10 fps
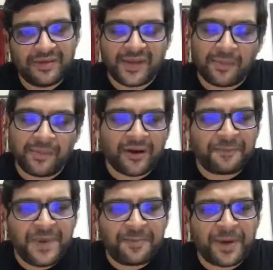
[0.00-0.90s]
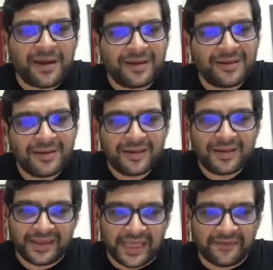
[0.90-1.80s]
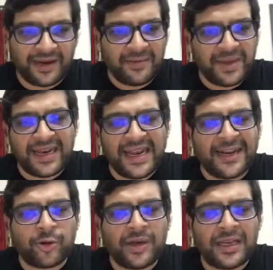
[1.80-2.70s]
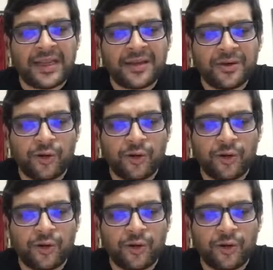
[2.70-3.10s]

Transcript: Number of people, they will remain 8 only.